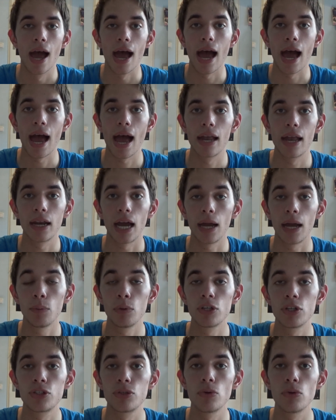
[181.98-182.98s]
And I
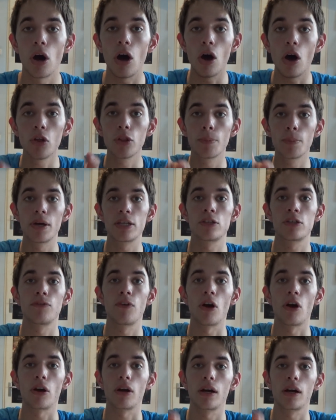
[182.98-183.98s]
wish you all the best of
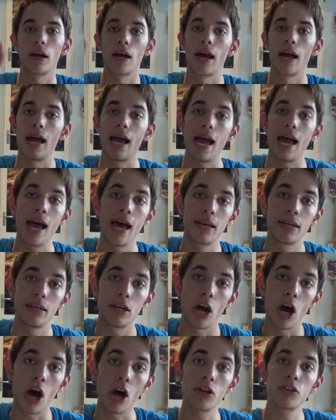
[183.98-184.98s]
luck, and
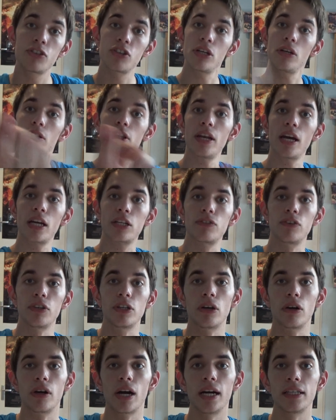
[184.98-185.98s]
until the next
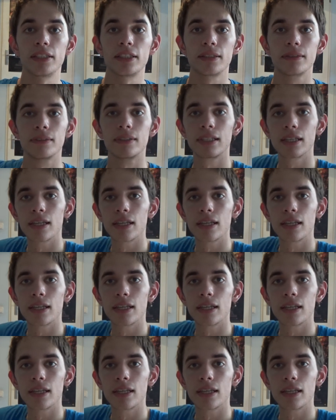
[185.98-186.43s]
video, guys.